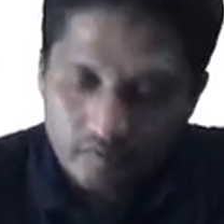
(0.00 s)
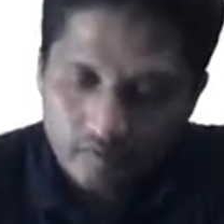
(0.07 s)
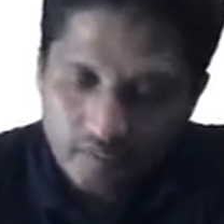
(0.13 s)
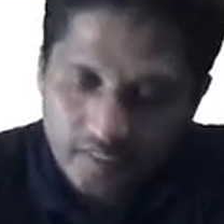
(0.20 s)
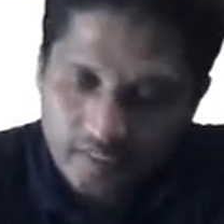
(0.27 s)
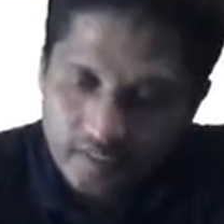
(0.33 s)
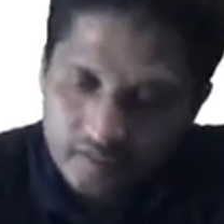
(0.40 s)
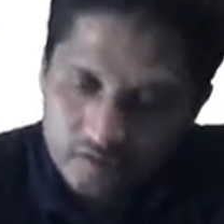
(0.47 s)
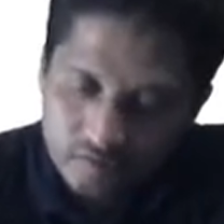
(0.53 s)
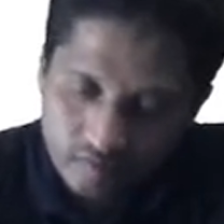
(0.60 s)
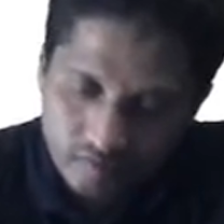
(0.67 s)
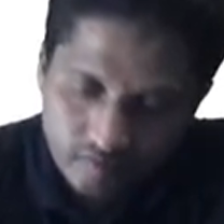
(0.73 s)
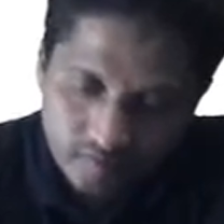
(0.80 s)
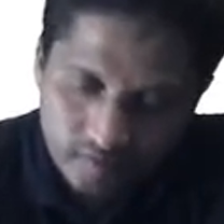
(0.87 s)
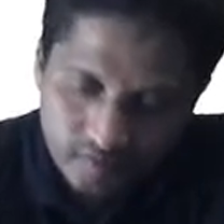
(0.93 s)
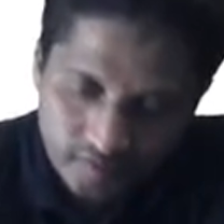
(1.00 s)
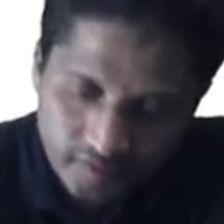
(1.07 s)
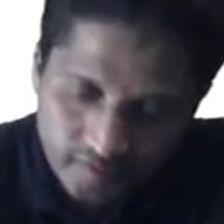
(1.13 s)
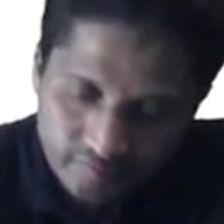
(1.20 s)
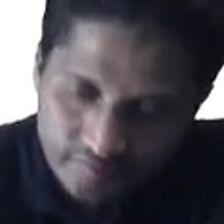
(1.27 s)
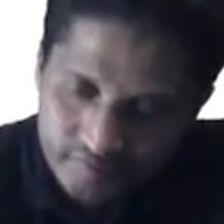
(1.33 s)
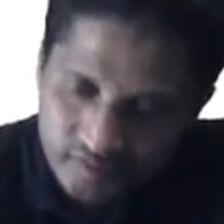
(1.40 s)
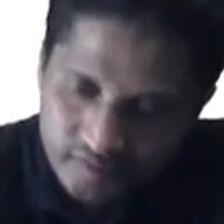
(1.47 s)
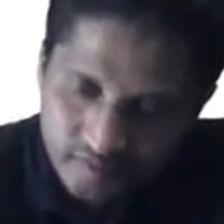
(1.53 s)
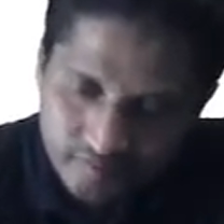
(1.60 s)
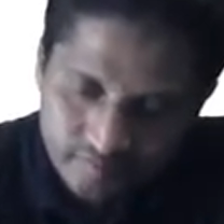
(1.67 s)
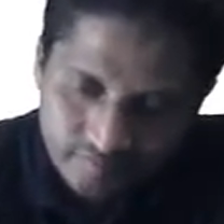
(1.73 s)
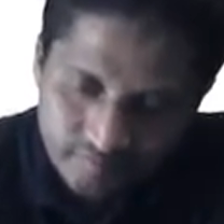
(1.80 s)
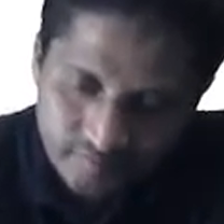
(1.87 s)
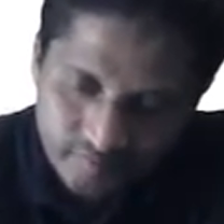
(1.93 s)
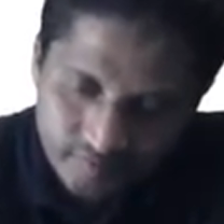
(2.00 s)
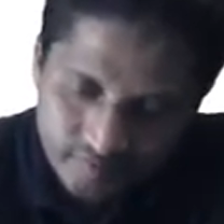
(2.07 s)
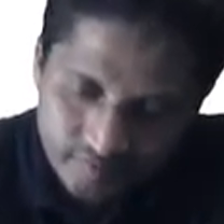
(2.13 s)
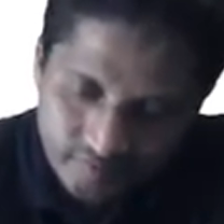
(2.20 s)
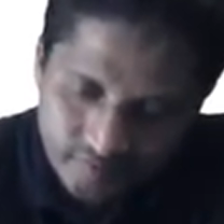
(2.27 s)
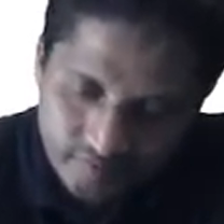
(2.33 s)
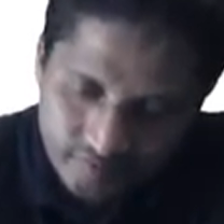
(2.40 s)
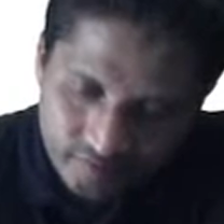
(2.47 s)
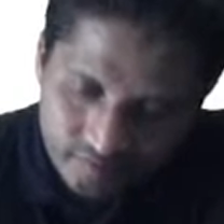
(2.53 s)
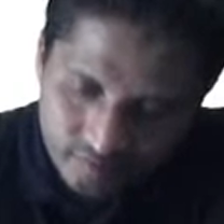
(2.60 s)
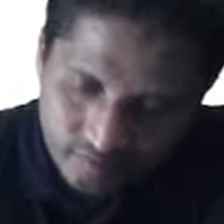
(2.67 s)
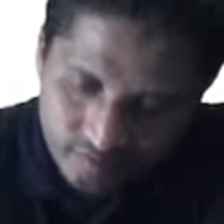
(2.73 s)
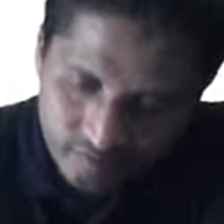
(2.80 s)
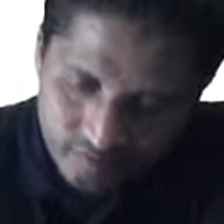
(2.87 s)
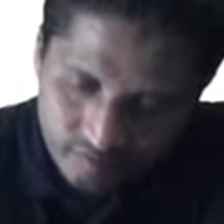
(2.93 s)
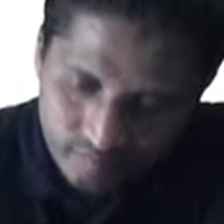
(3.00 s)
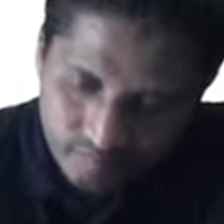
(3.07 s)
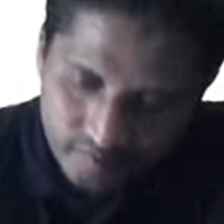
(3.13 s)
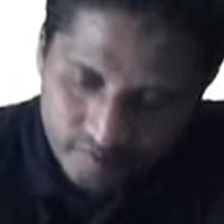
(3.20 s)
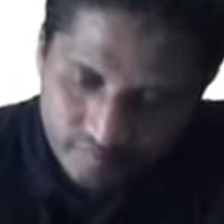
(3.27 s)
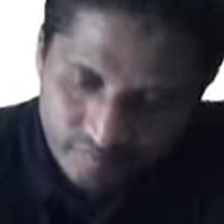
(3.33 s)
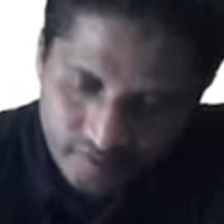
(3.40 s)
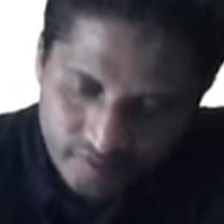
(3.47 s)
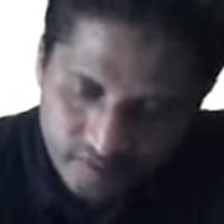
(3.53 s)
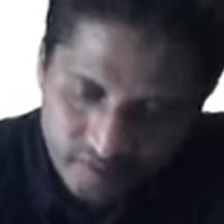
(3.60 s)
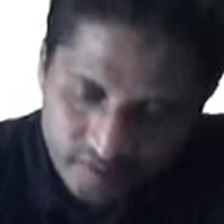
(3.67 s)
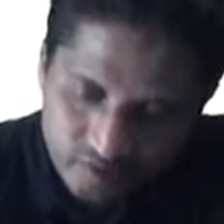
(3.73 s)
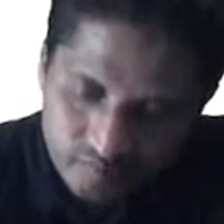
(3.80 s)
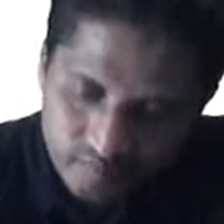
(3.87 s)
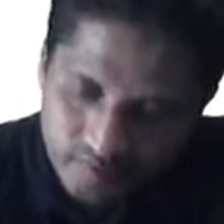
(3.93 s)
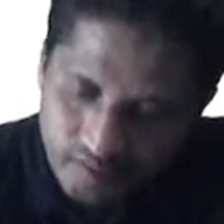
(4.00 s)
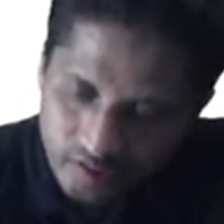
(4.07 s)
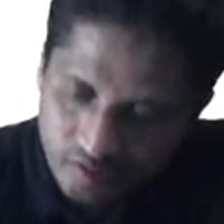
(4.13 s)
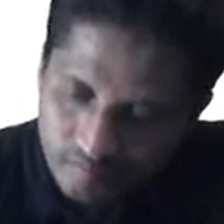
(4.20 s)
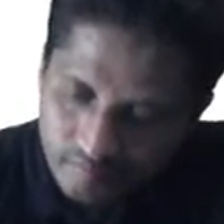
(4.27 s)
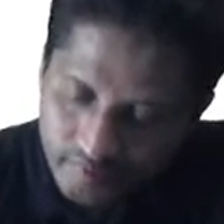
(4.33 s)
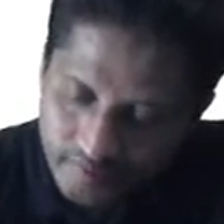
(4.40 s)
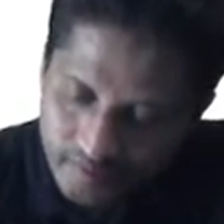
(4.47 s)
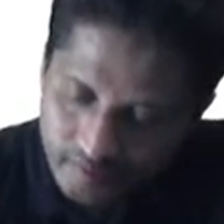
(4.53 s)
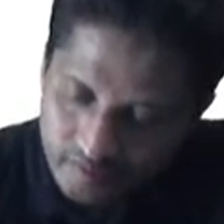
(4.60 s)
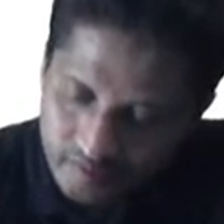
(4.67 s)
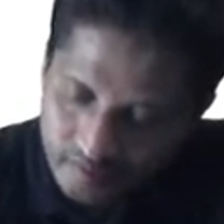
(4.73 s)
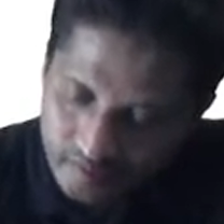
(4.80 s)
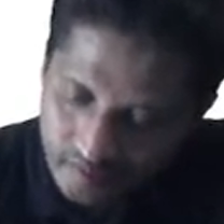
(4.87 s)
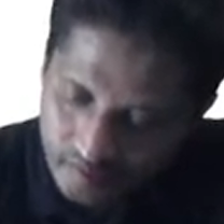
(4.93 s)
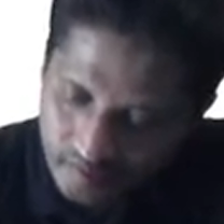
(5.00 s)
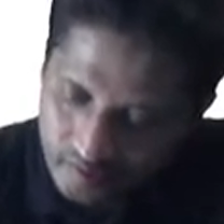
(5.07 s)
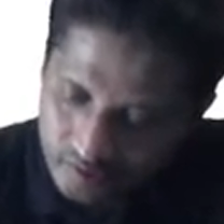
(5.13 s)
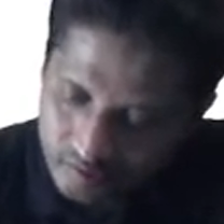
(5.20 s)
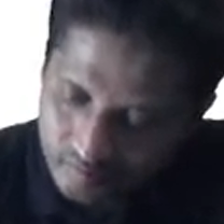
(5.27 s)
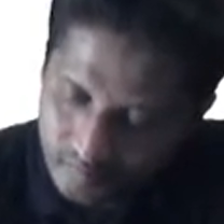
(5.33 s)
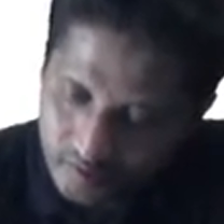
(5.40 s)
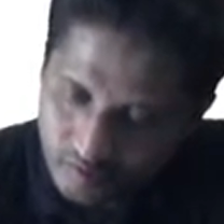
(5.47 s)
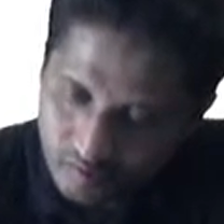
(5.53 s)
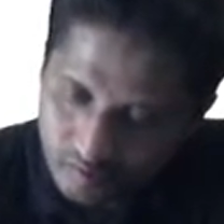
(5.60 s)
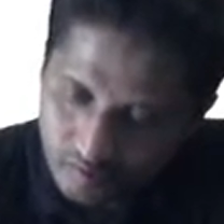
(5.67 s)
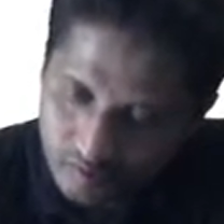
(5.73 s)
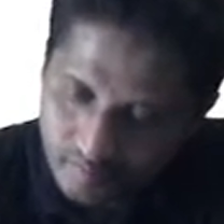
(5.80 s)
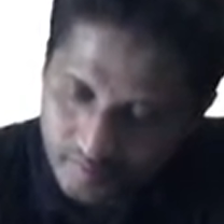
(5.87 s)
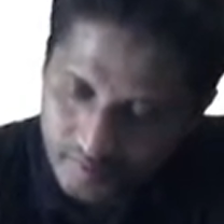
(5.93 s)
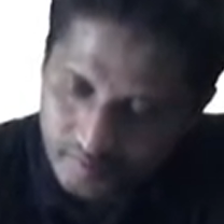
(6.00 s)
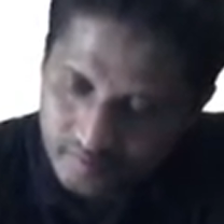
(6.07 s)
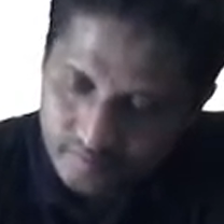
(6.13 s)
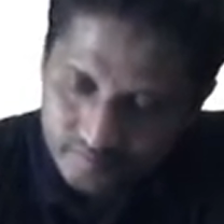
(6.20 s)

Right? So f is this will be the function. This will be the domain. This will be the codomain.